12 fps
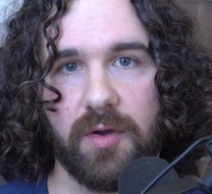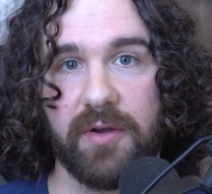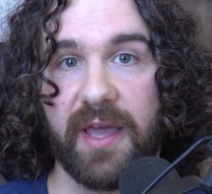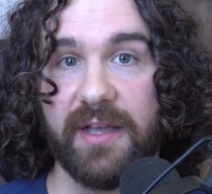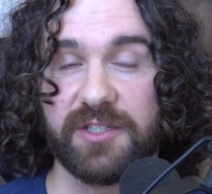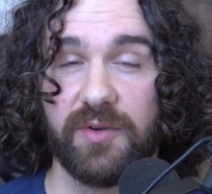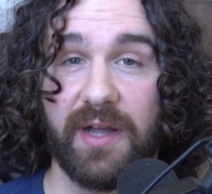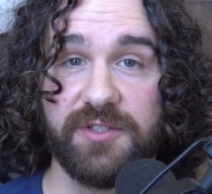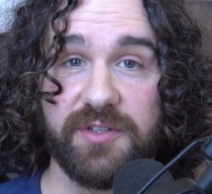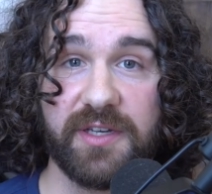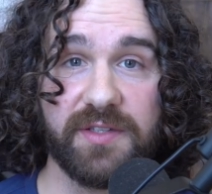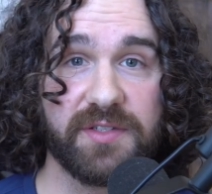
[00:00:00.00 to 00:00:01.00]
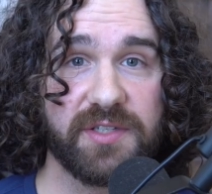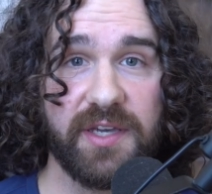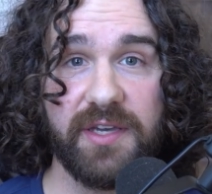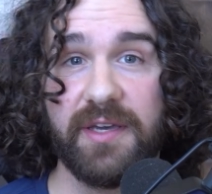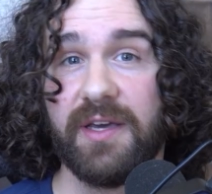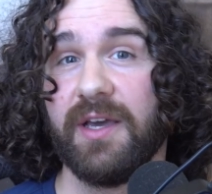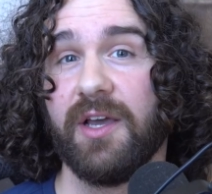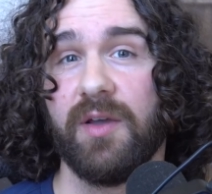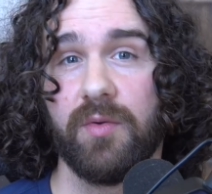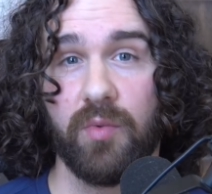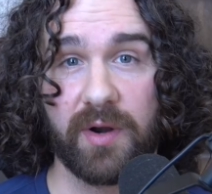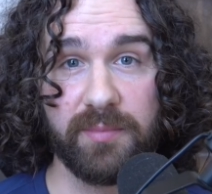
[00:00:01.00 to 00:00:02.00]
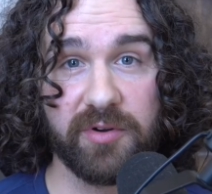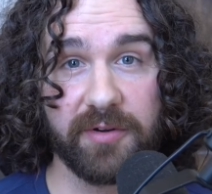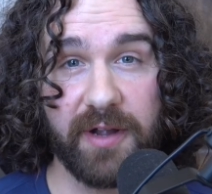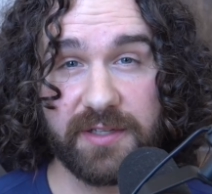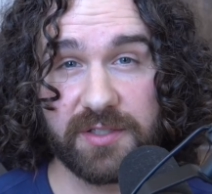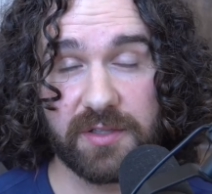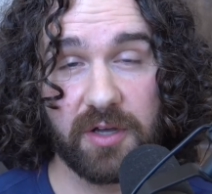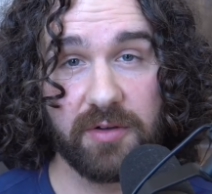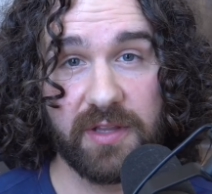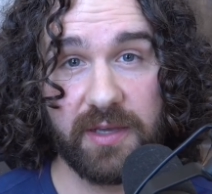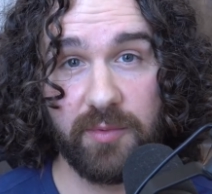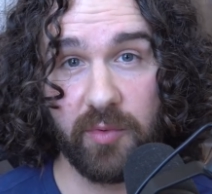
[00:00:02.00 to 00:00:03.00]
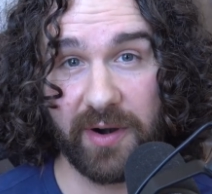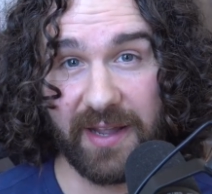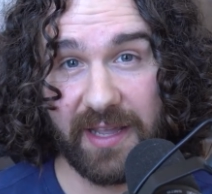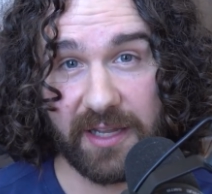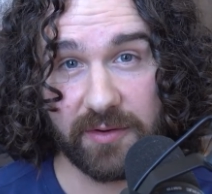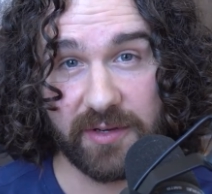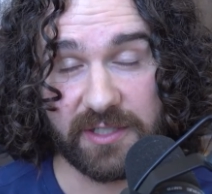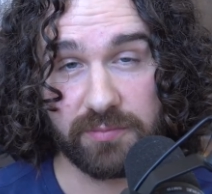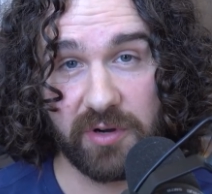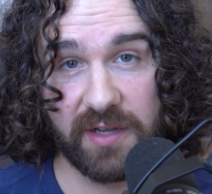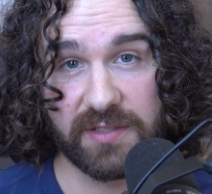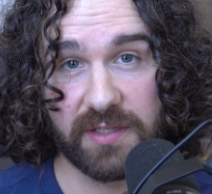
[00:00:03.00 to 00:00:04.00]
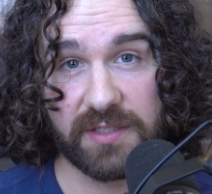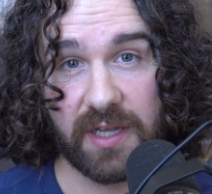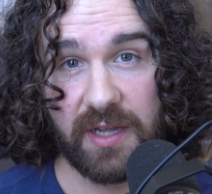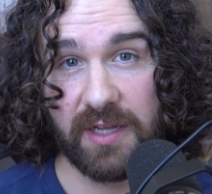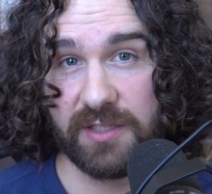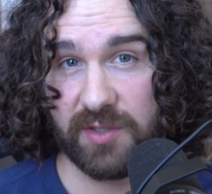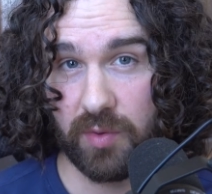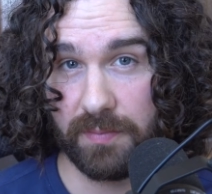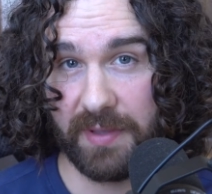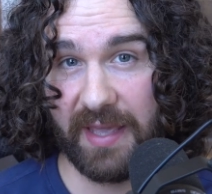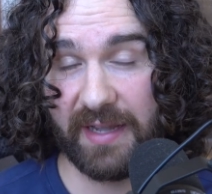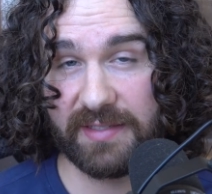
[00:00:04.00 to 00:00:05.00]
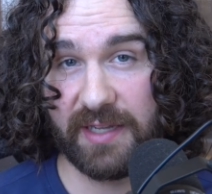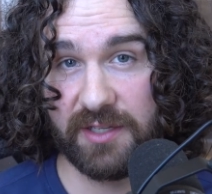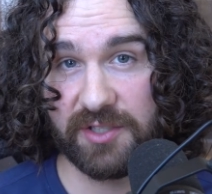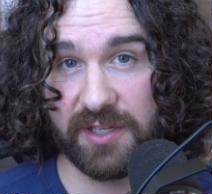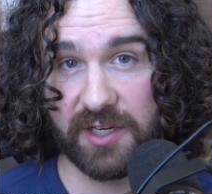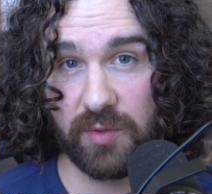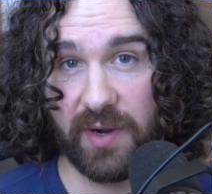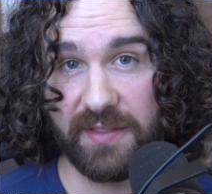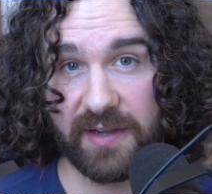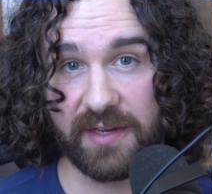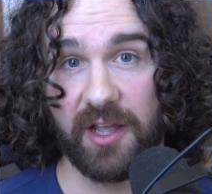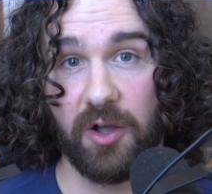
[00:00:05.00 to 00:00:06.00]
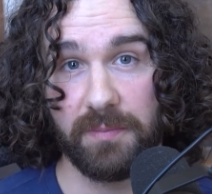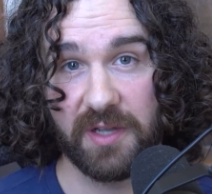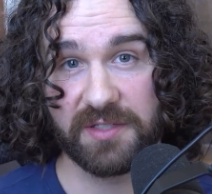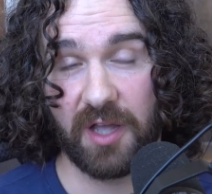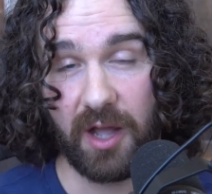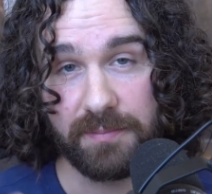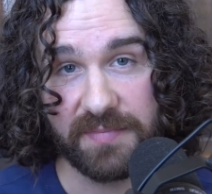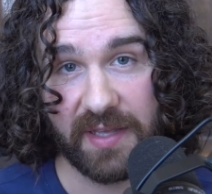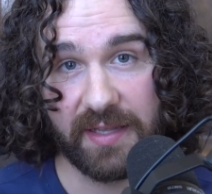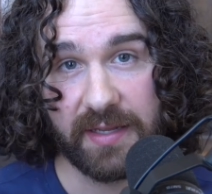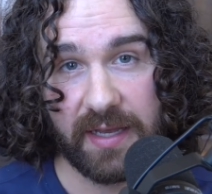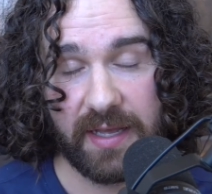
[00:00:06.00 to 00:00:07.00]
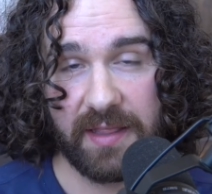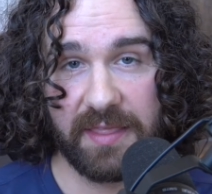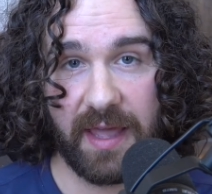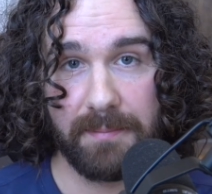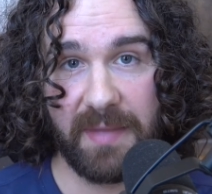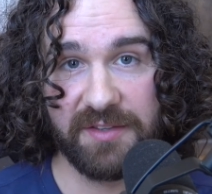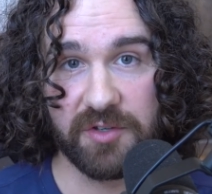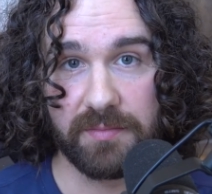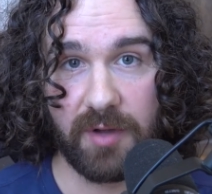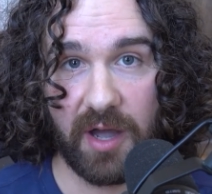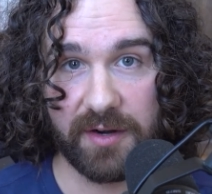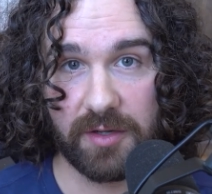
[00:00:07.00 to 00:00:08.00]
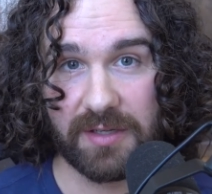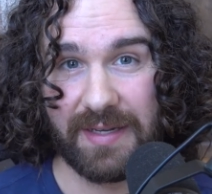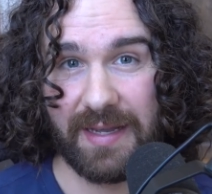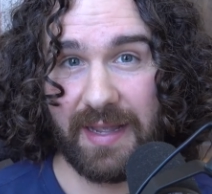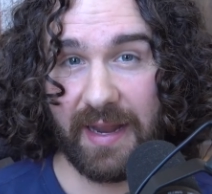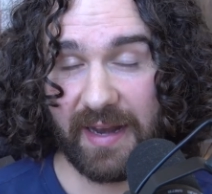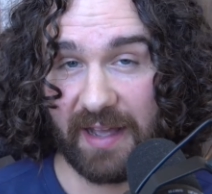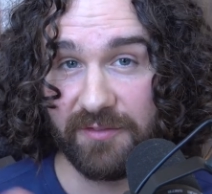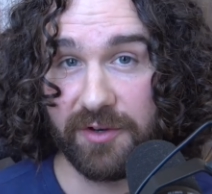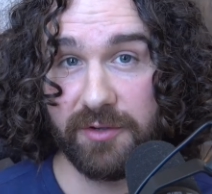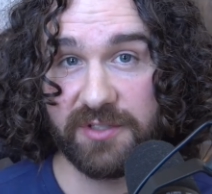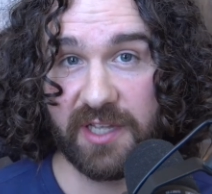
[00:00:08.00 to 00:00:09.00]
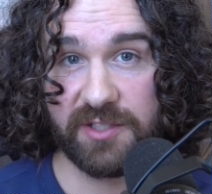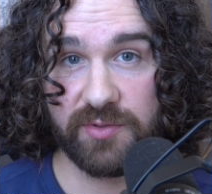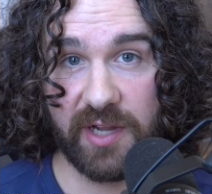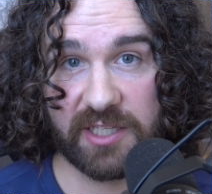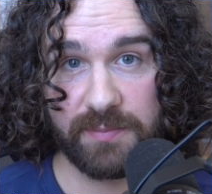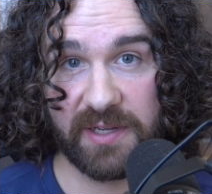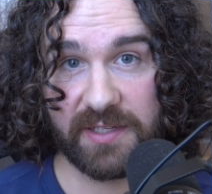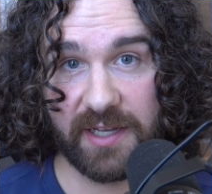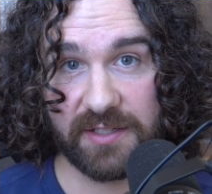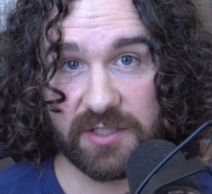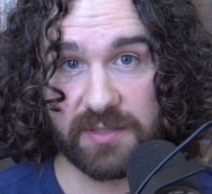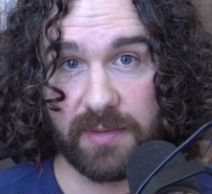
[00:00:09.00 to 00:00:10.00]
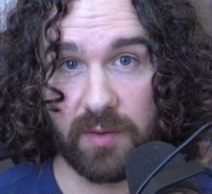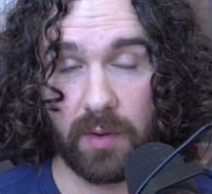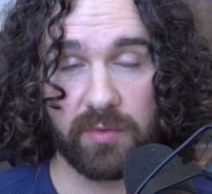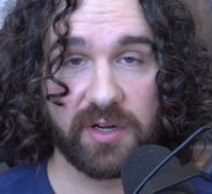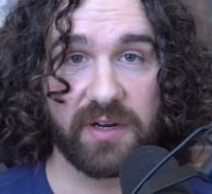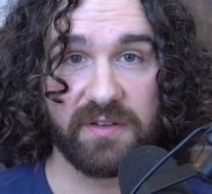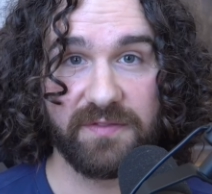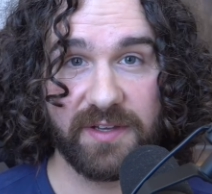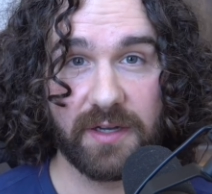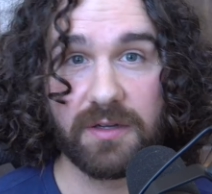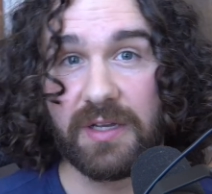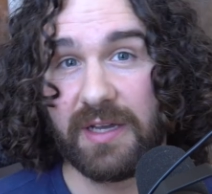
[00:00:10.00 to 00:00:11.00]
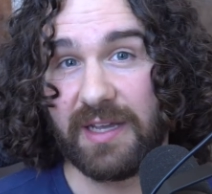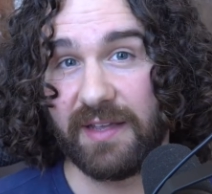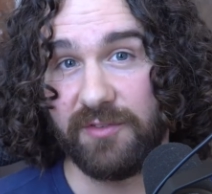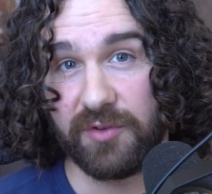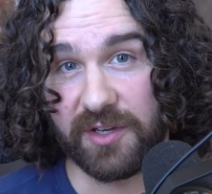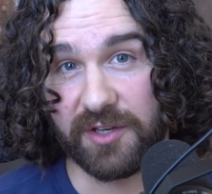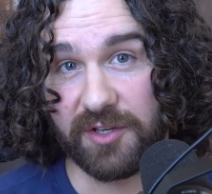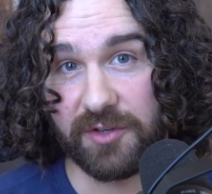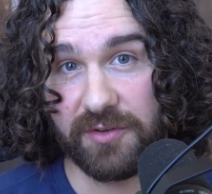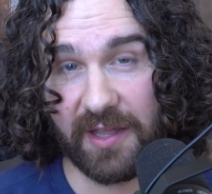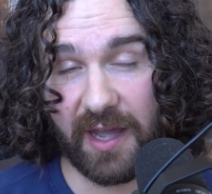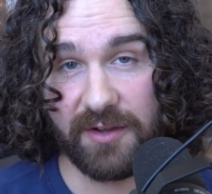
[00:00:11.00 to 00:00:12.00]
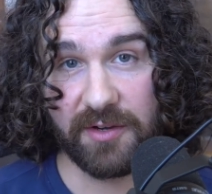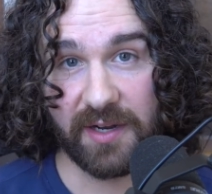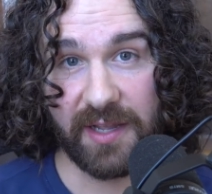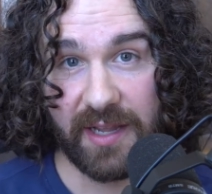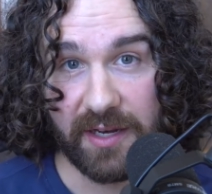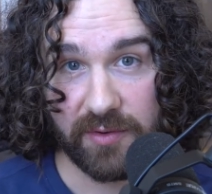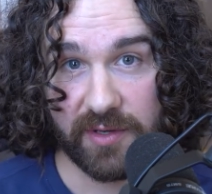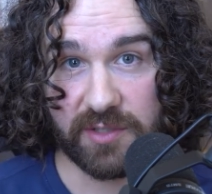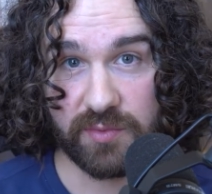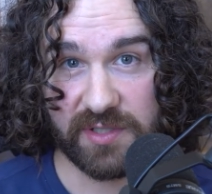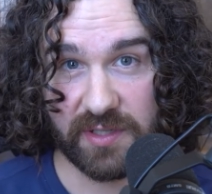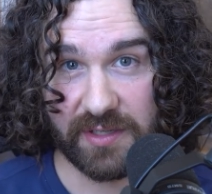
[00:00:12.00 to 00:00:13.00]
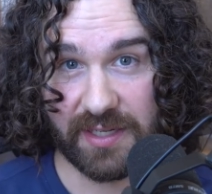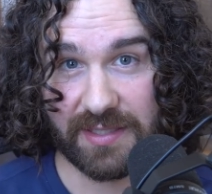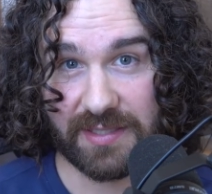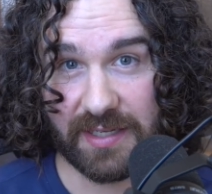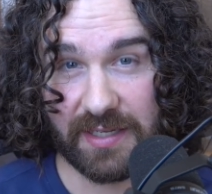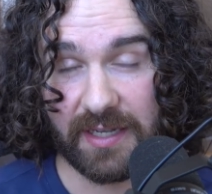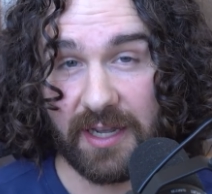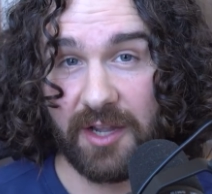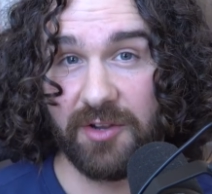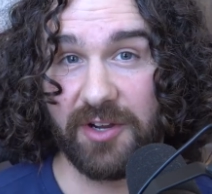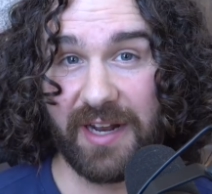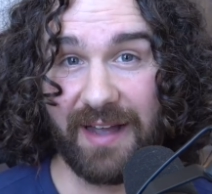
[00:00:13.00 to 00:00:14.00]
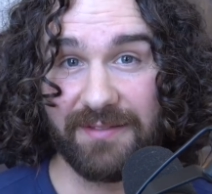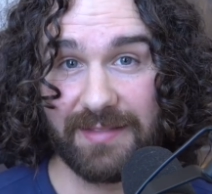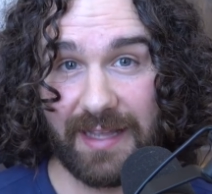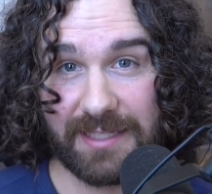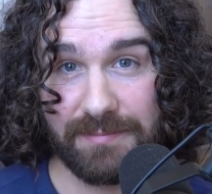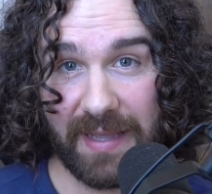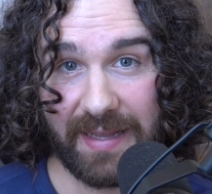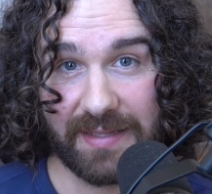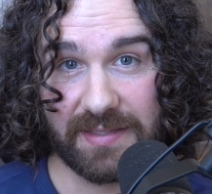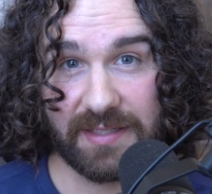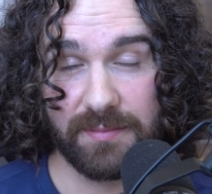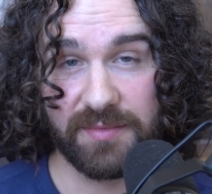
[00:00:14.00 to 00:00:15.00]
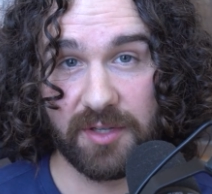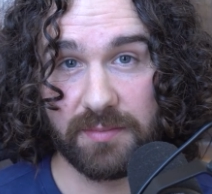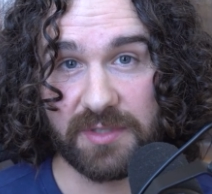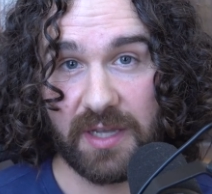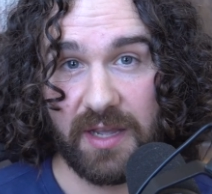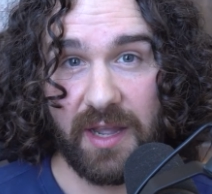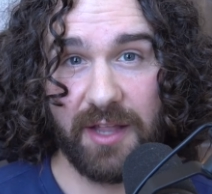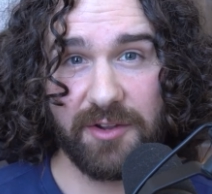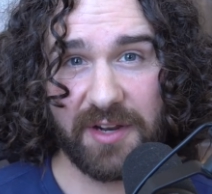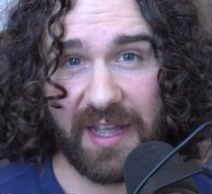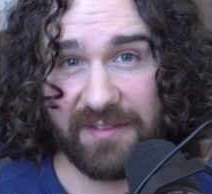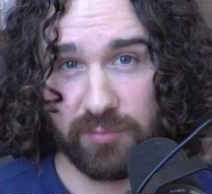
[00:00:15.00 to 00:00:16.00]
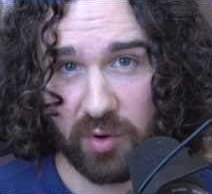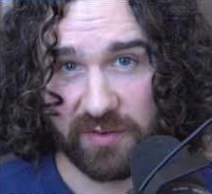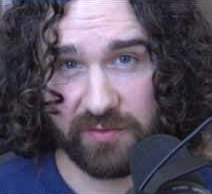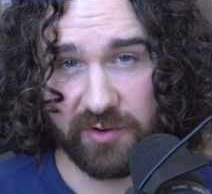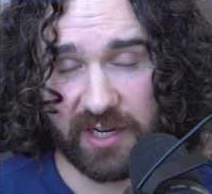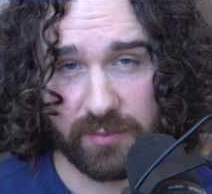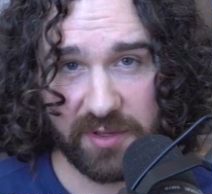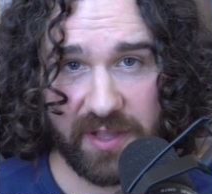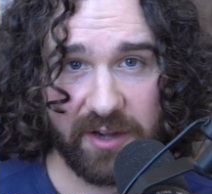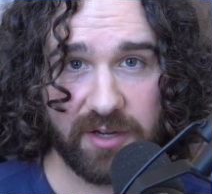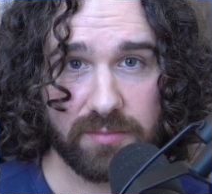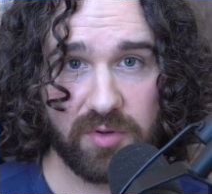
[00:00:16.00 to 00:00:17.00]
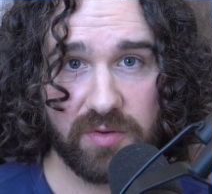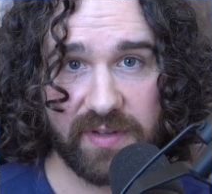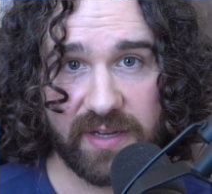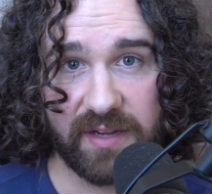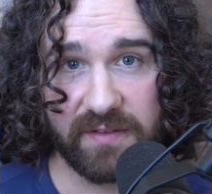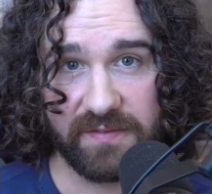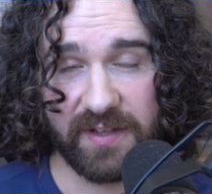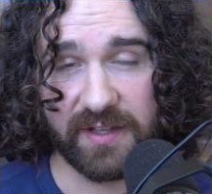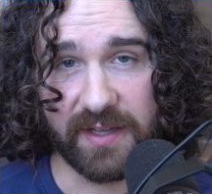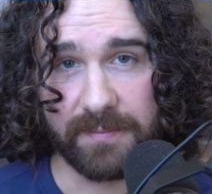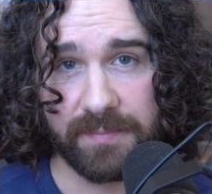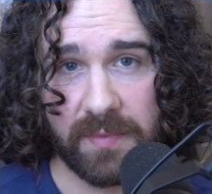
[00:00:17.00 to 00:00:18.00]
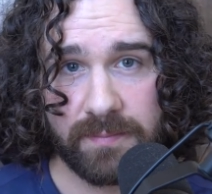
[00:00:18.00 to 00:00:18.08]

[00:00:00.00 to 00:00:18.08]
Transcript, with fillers: Okay, so as you can see, we wanna progress slowly, we wanna increase presence so that we're paying attention in a way that can help us update that mental model and have new sensory expectations about what we're gonna feel. If you can do that, you're gonna increase resiliency, you're gonna have less pain and symptoms, and you're gonna have more freedom with how you're moving and feeling.